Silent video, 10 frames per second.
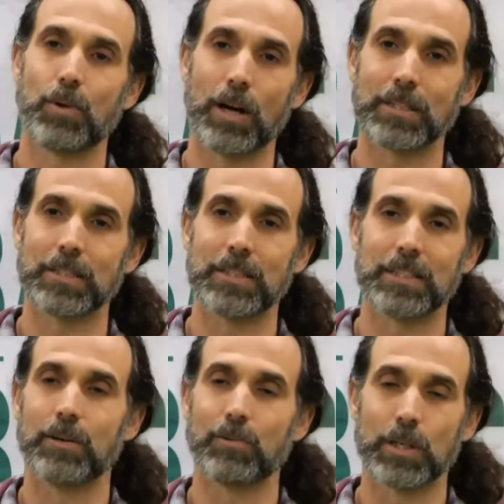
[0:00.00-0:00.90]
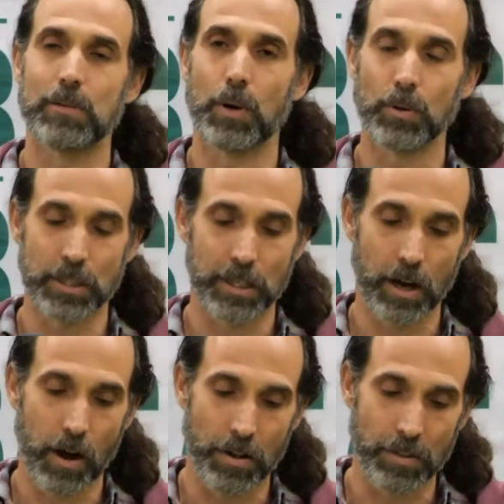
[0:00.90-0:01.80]
many threatening processes that we're
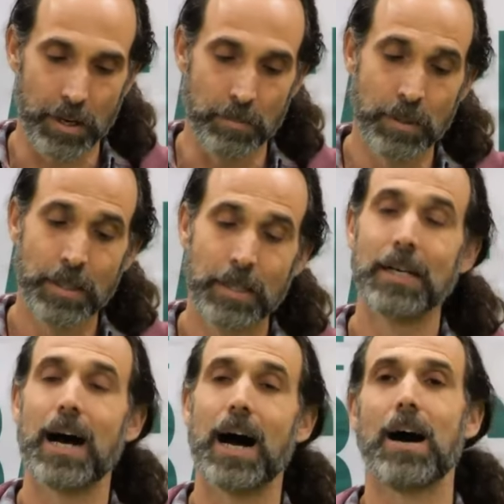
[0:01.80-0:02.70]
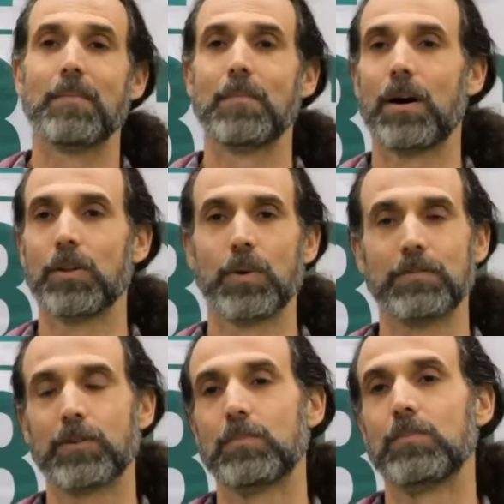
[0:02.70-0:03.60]
imposing on them, all
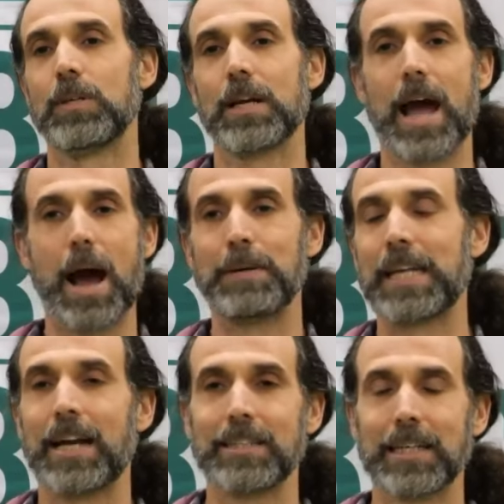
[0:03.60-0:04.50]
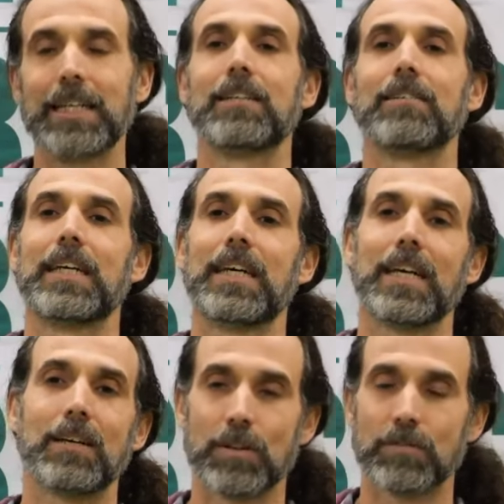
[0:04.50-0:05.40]
the way from habitat
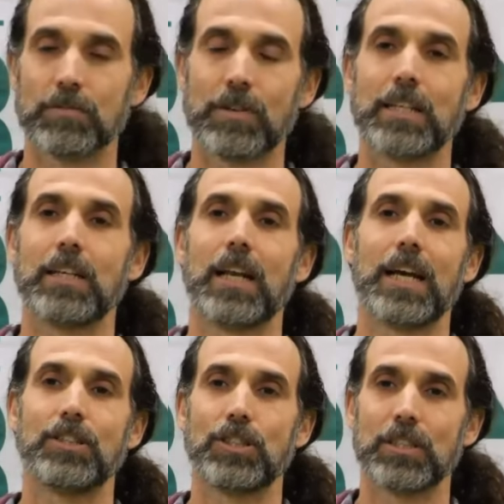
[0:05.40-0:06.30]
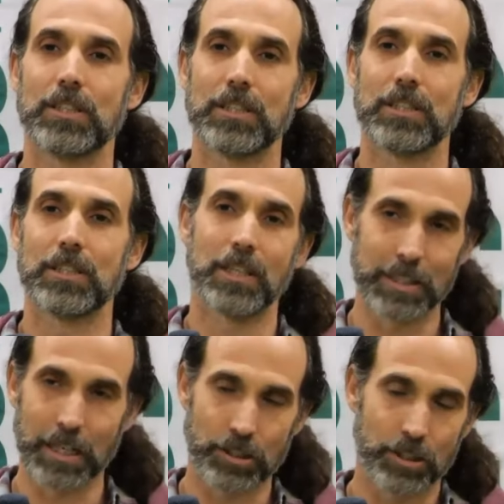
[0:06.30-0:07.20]
clearing, river regulation,
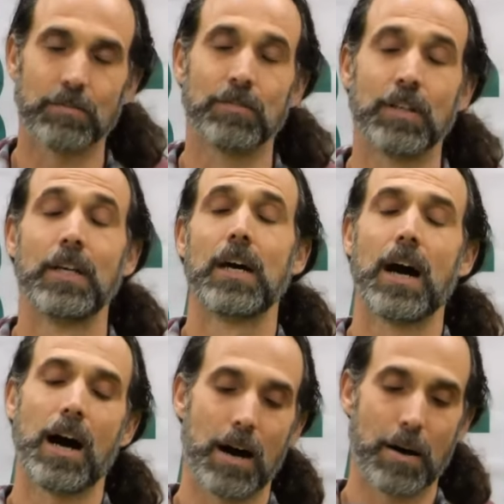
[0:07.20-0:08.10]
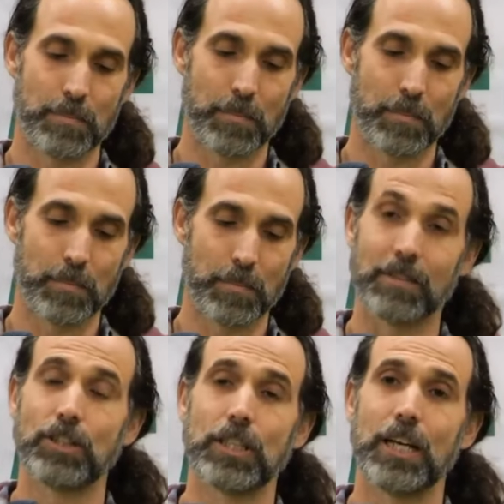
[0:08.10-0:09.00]
degradation of
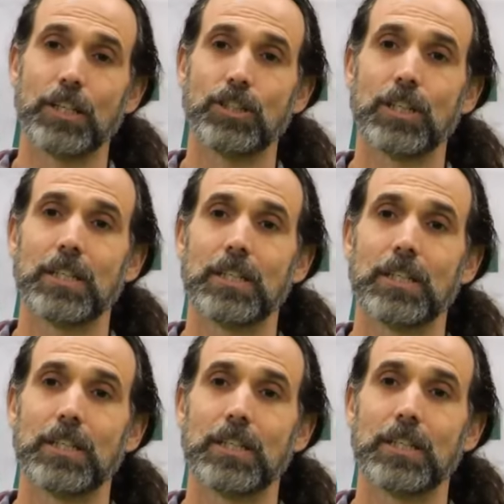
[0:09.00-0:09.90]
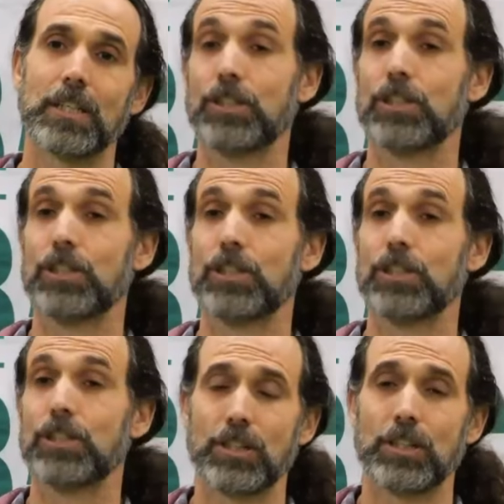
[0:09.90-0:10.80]
riparian vegetation, siltation,
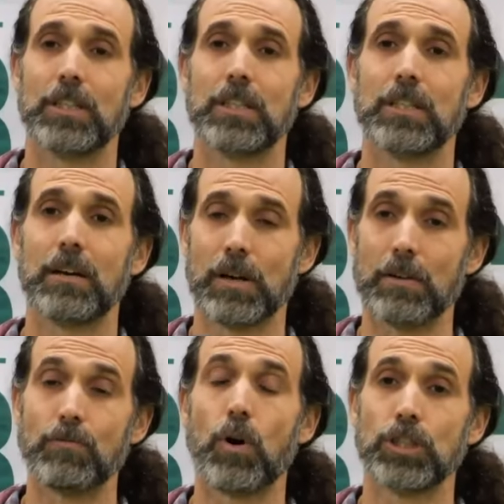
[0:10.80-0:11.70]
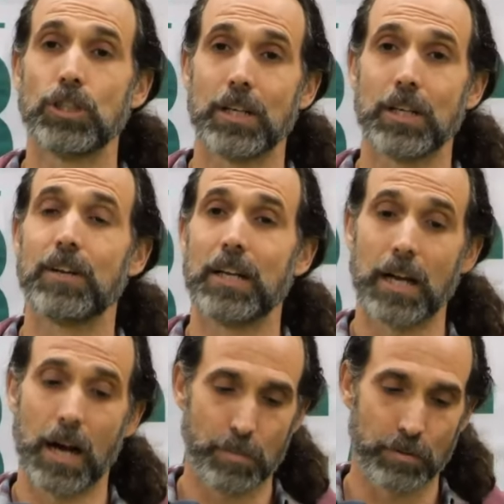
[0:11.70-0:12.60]
like I mentioned, erosion and
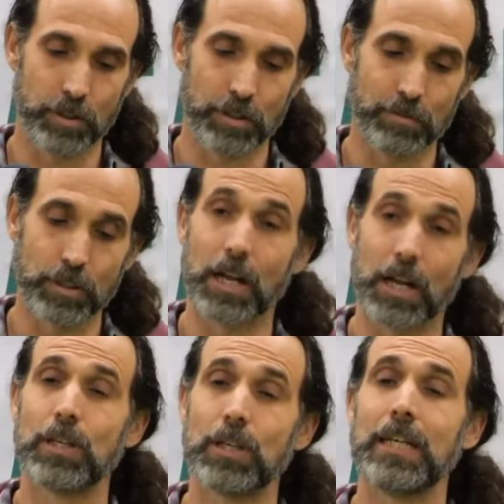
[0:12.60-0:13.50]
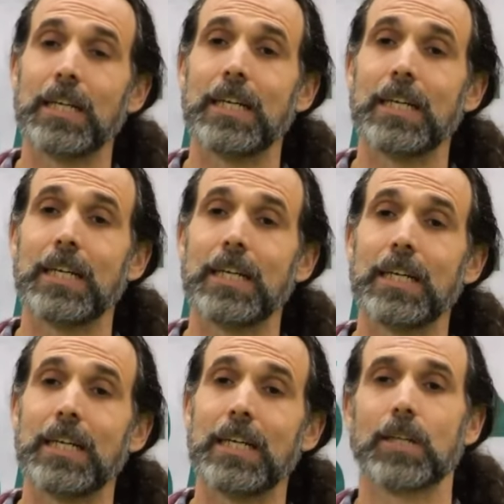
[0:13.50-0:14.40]
filling up of rivers that really
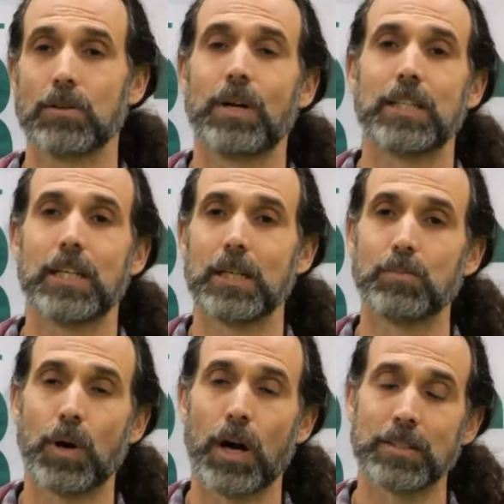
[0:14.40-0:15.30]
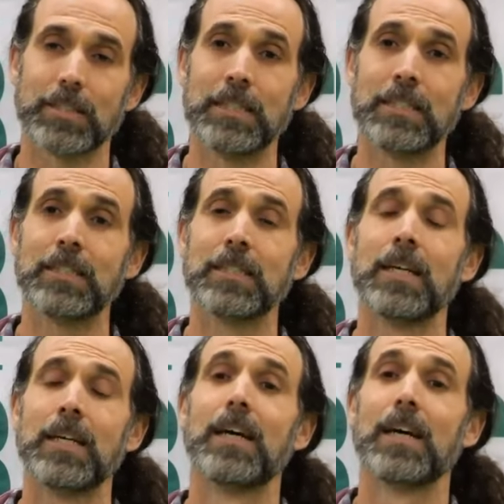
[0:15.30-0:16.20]
interact with other threatening
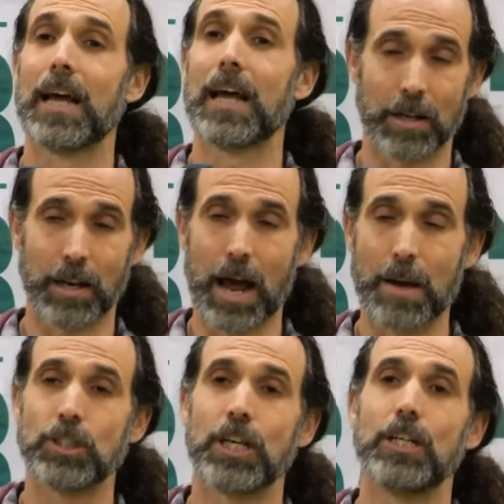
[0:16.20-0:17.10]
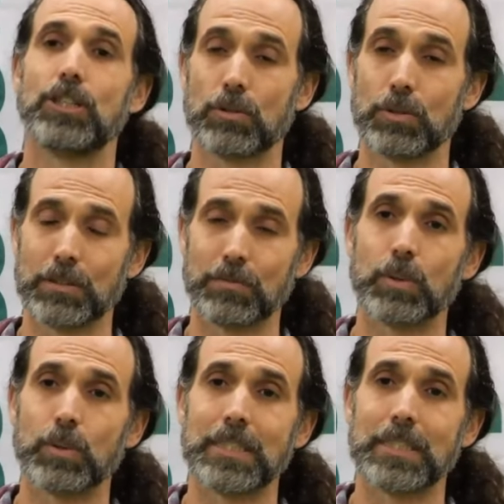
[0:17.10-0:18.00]
processes like climate change,
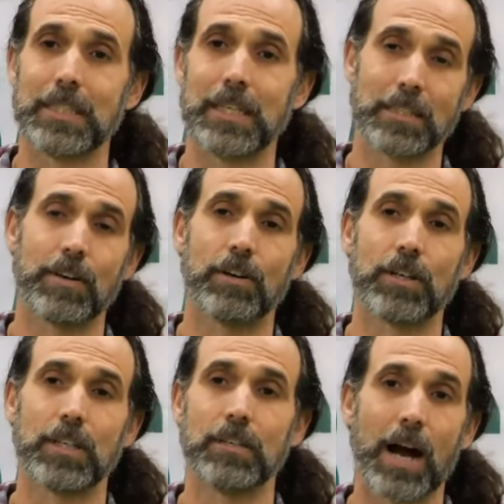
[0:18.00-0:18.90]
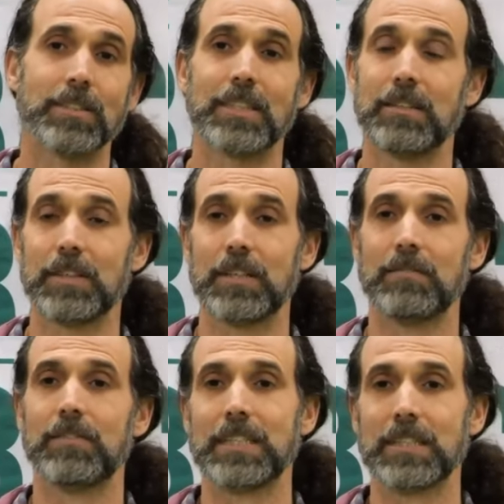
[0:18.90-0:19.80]
increased frequency and severity of droughts,
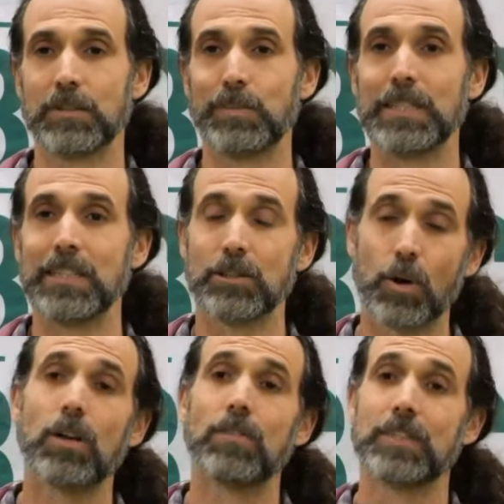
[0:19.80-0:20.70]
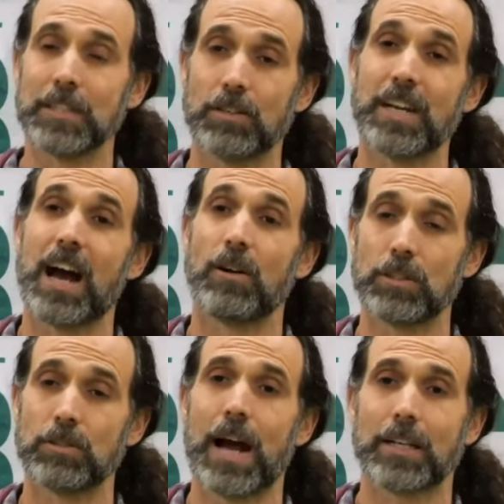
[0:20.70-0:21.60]
and even invasive species. So all of these are
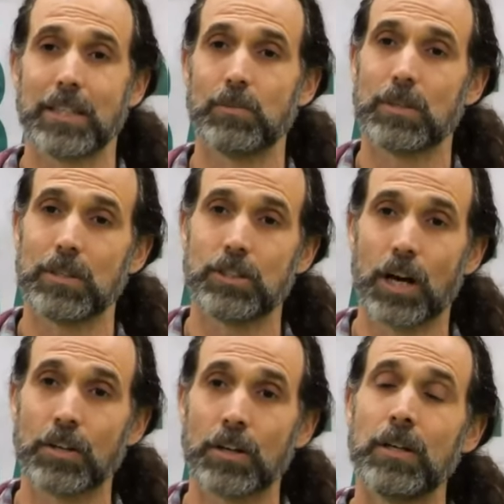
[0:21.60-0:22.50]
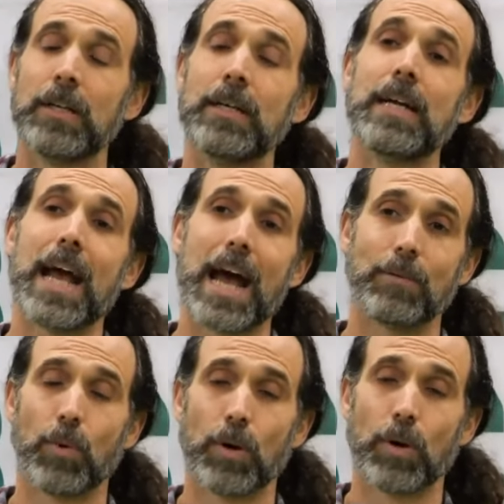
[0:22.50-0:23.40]
now interacting with each other.
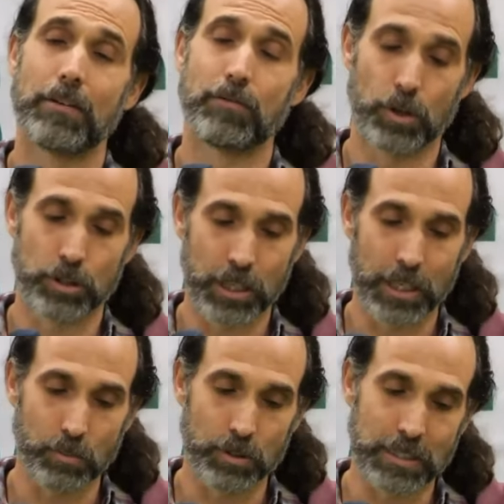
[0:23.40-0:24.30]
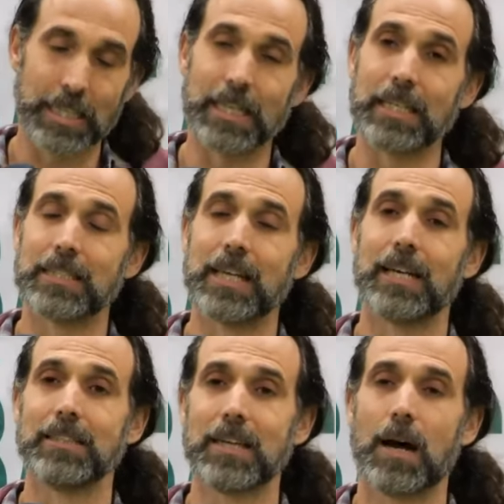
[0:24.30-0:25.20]
And what unfortunately we're seeing
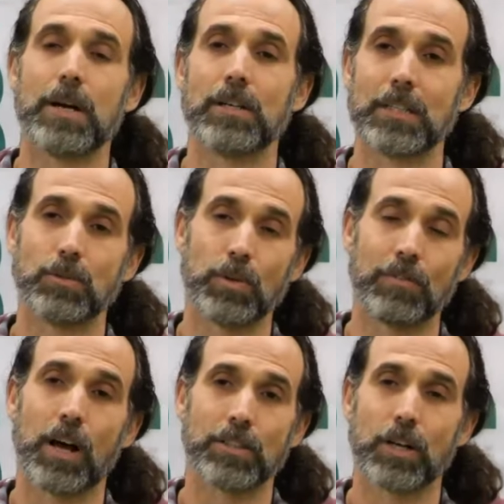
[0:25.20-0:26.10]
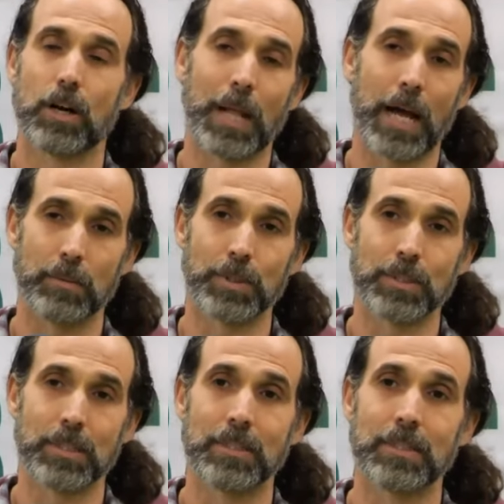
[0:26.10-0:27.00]
is that in some areas we've lost our
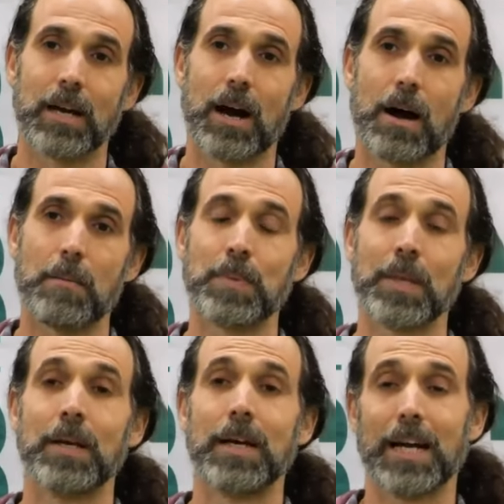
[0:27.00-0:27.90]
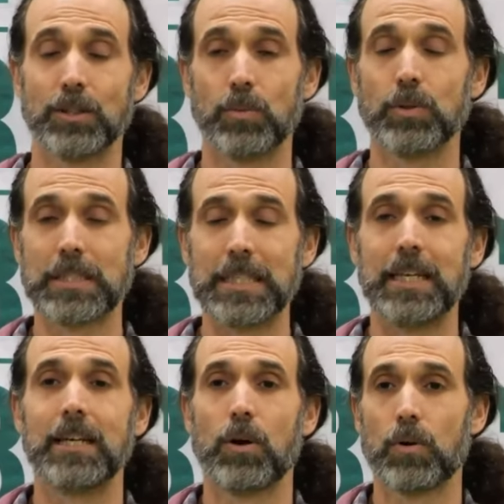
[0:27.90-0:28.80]
platypuses. And so we're
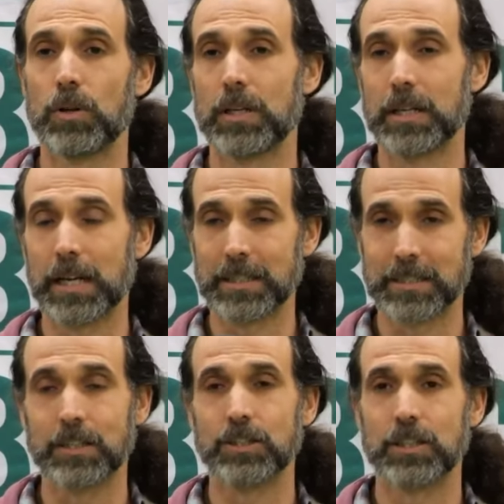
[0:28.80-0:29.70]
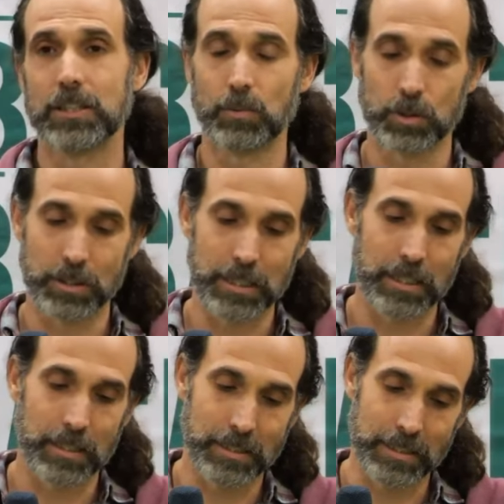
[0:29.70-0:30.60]
seeing local extinctions, and
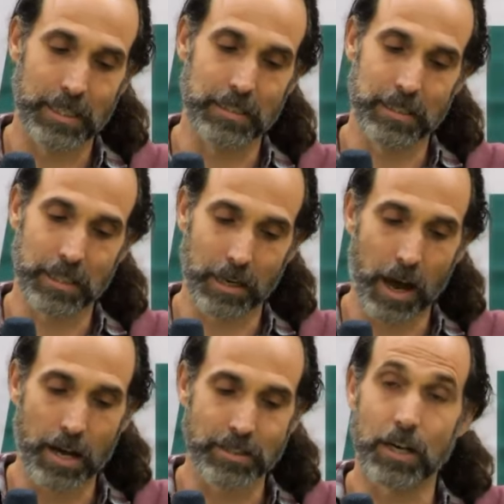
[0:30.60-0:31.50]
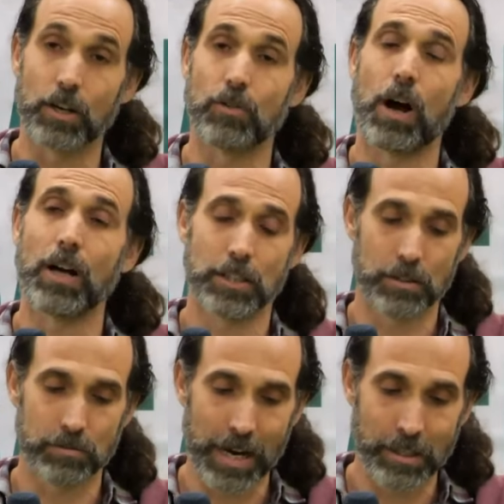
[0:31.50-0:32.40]
we're seeing declines
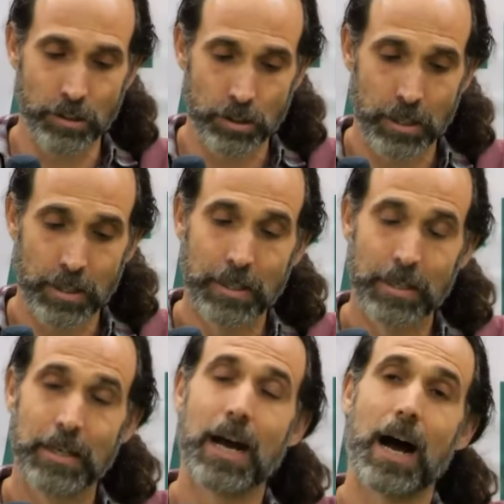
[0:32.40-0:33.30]
across their range.